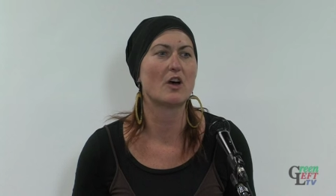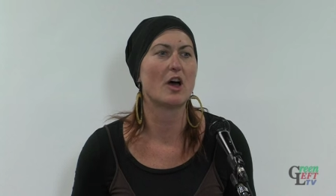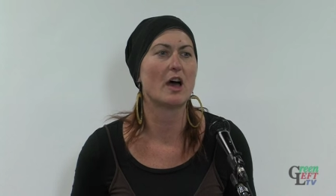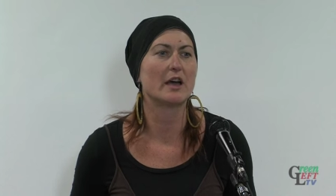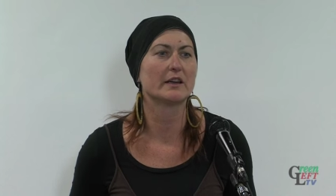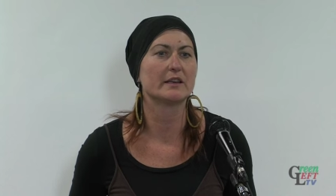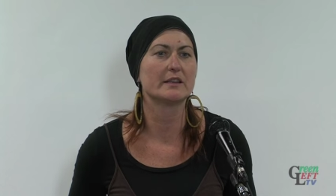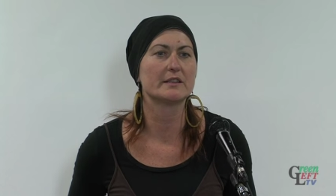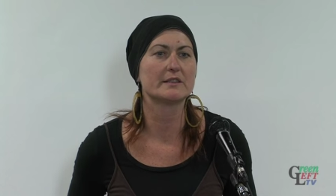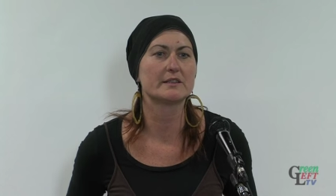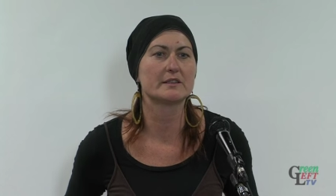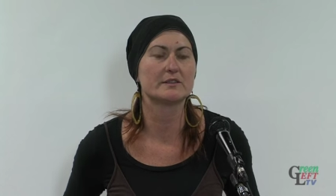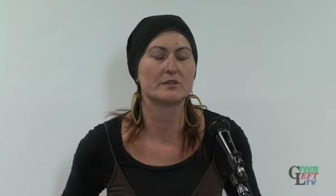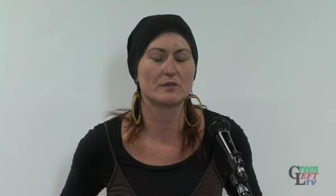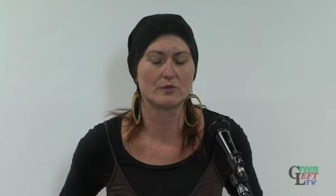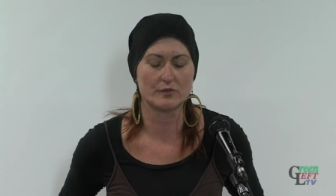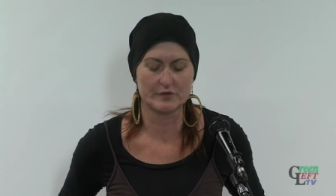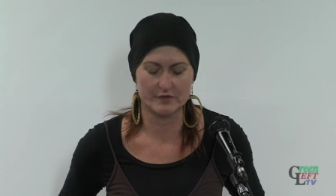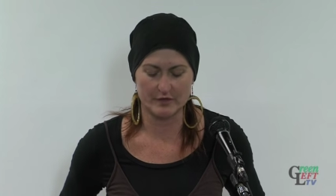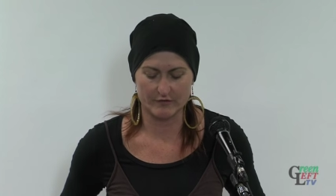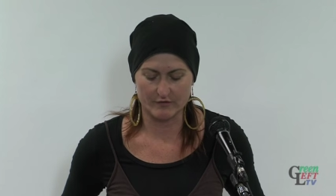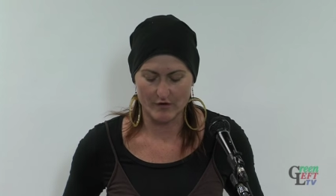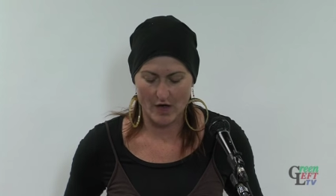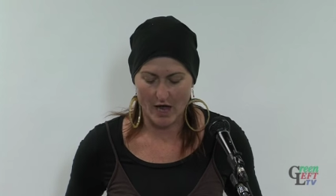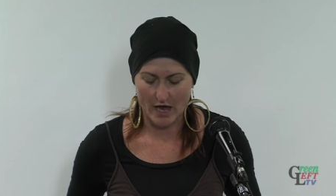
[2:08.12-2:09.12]
violence, and
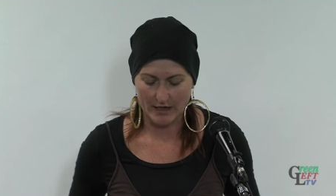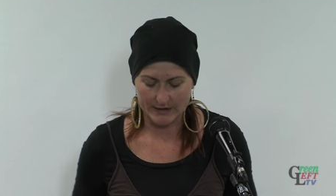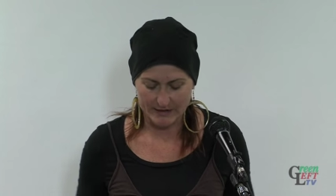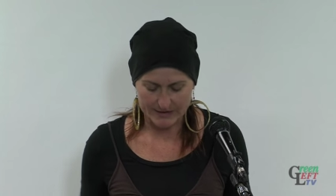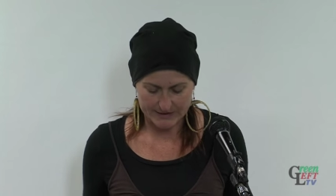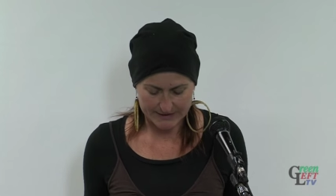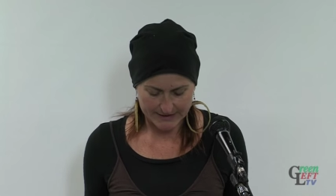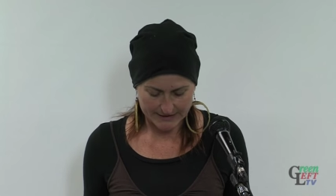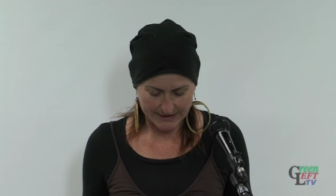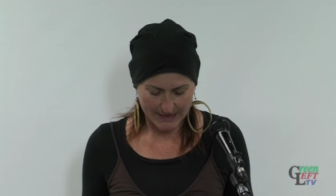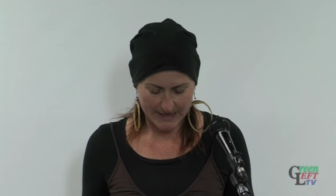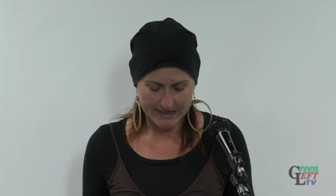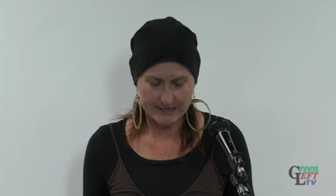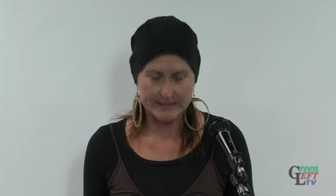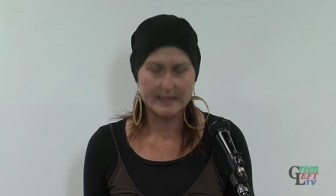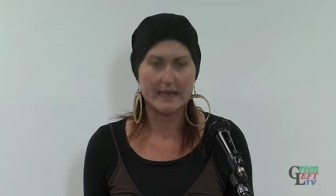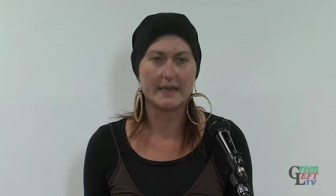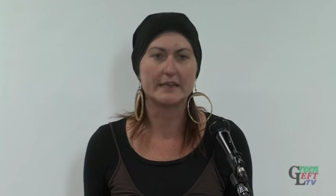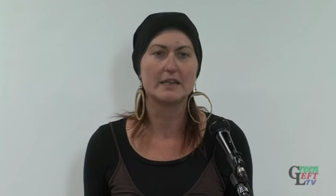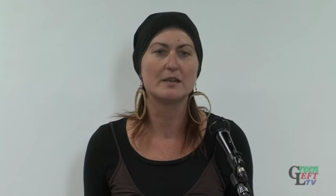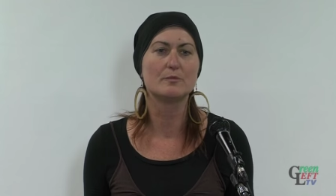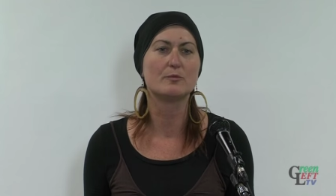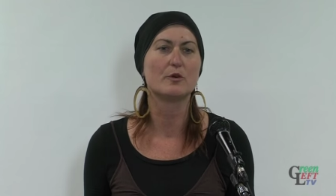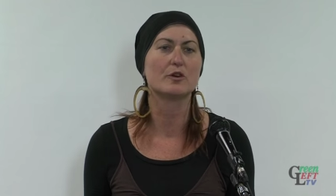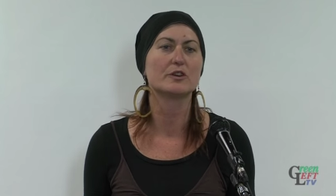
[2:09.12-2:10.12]
also violence against
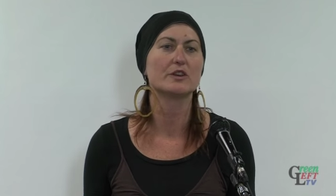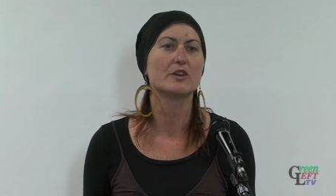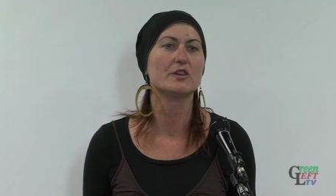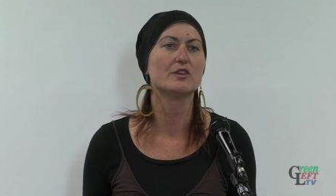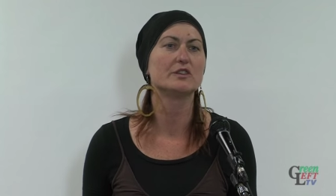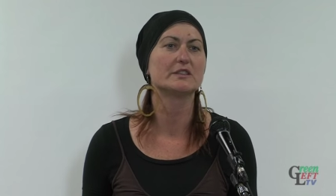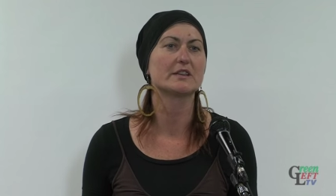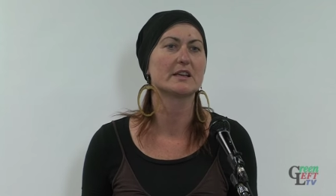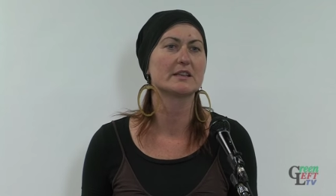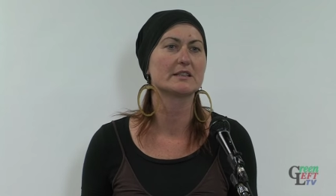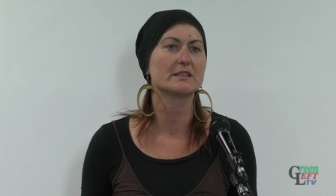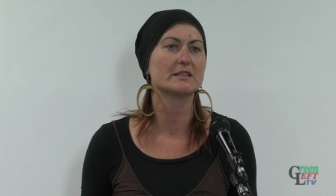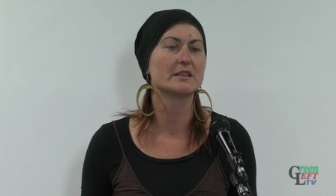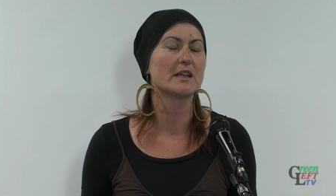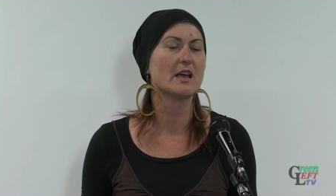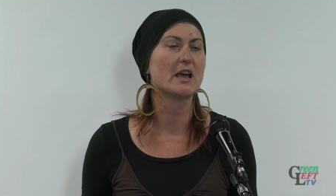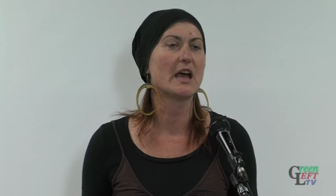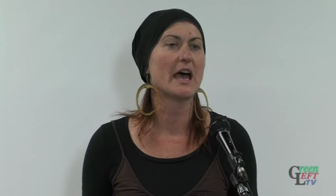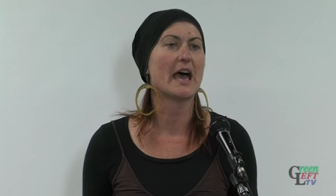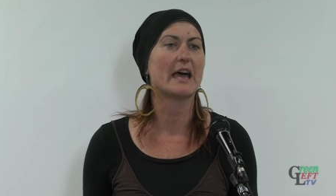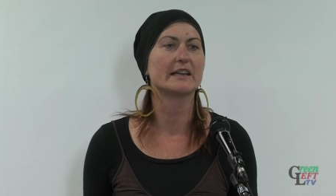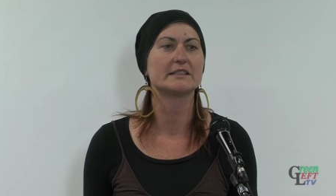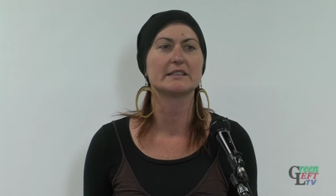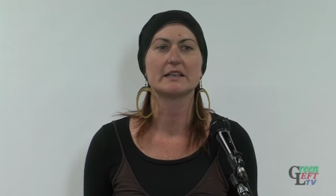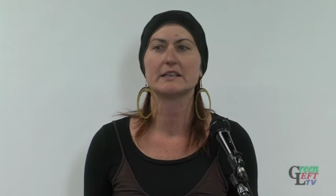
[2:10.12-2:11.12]
anybody who doesn't
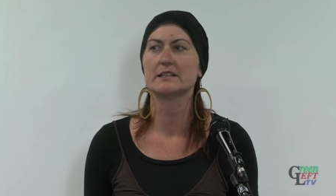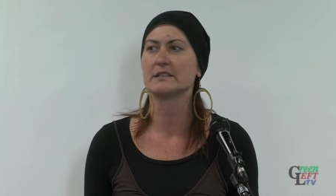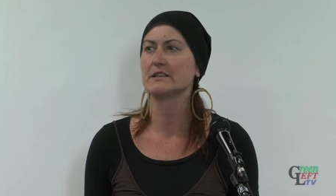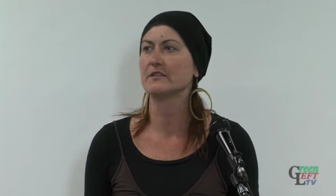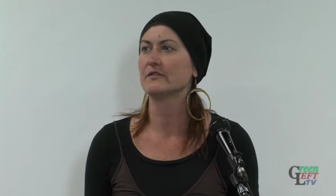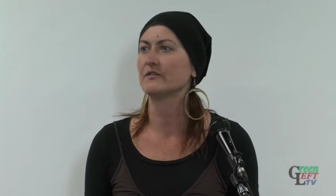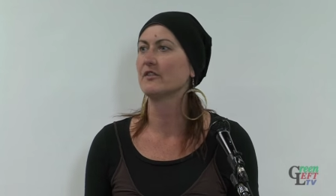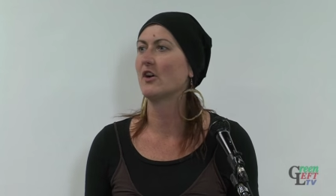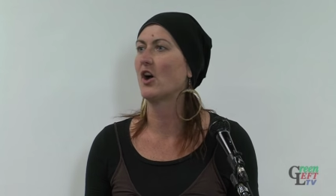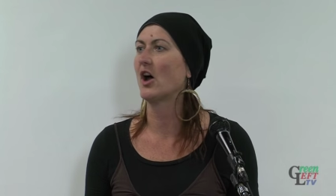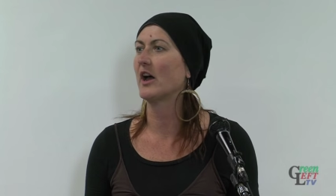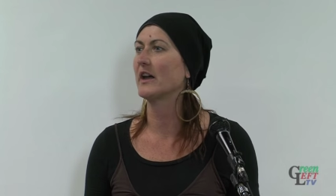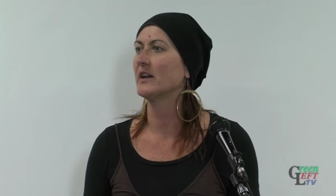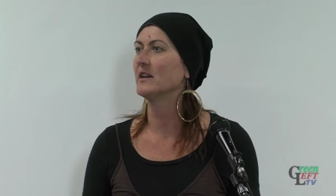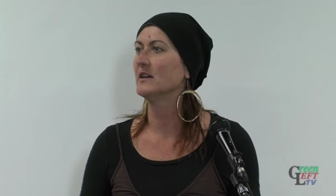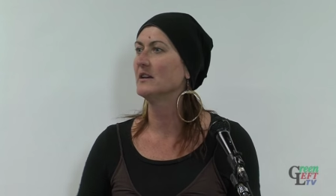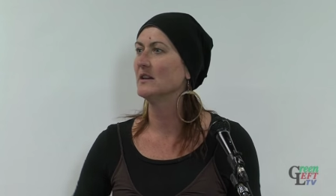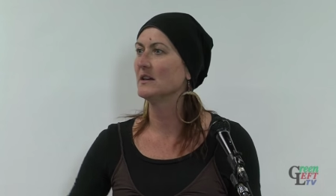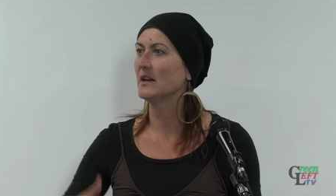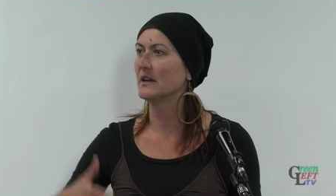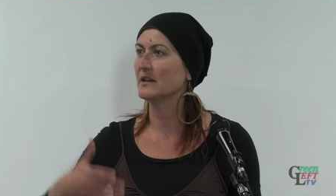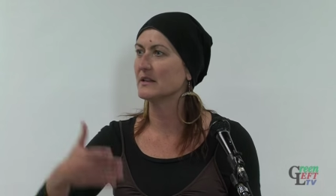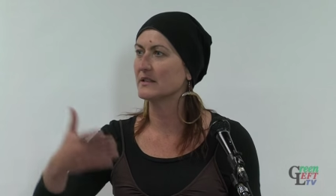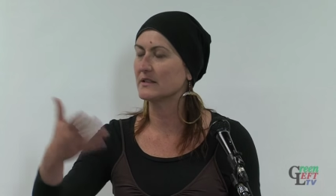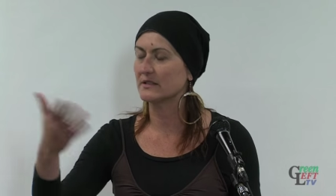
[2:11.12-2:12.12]
identify
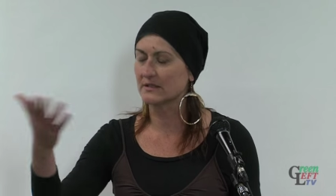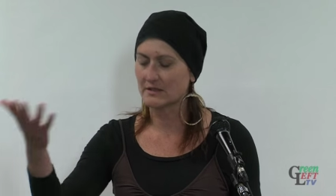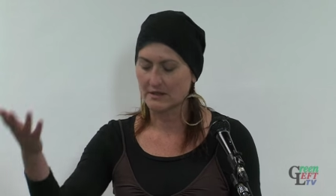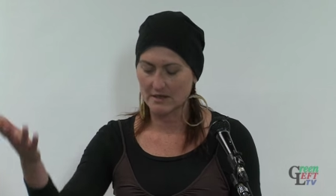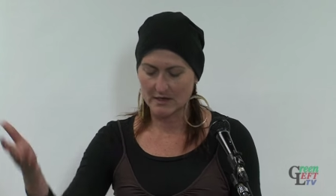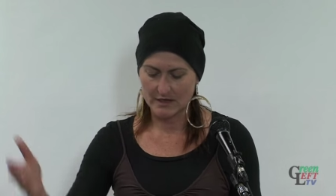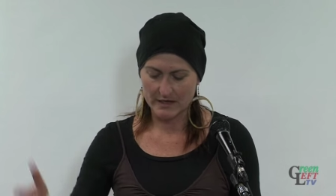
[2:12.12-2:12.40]
as